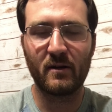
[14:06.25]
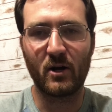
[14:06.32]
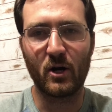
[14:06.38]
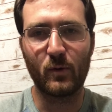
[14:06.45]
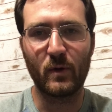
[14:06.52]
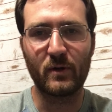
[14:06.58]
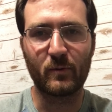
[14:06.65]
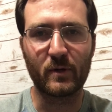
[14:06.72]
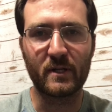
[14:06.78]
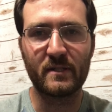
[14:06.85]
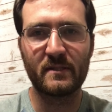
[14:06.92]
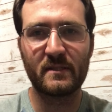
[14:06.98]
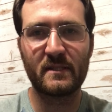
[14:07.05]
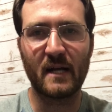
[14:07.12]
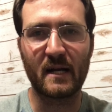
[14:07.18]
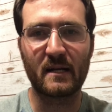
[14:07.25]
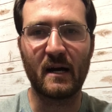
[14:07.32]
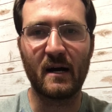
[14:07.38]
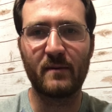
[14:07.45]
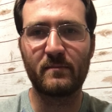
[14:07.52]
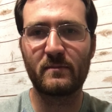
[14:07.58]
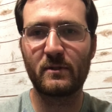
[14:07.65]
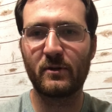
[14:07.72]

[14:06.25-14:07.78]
all one word, .com.